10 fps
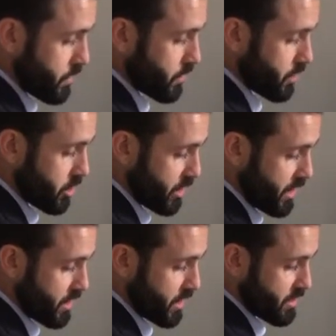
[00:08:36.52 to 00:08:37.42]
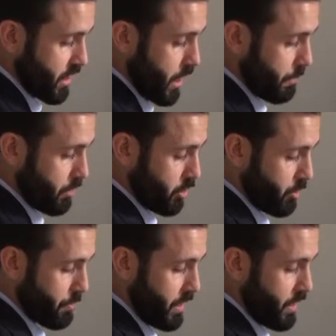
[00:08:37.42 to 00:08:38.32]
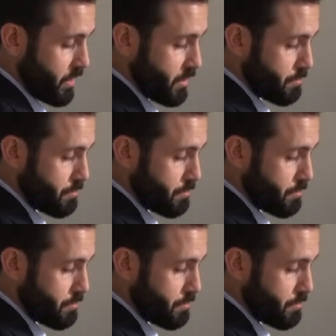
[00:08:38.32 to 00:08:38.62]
clean this up a little bit in this